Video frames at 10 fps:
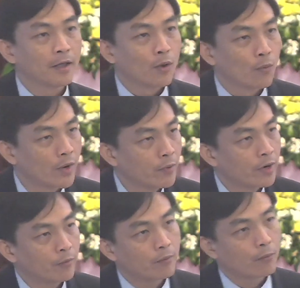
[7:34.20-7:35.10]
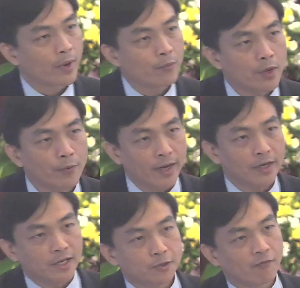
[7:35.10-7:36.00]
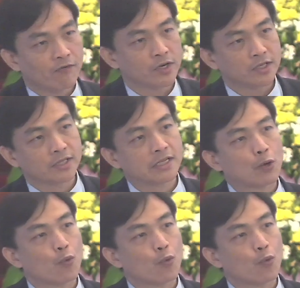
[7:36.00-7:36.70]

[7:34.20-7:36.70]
When we, when we read this verse,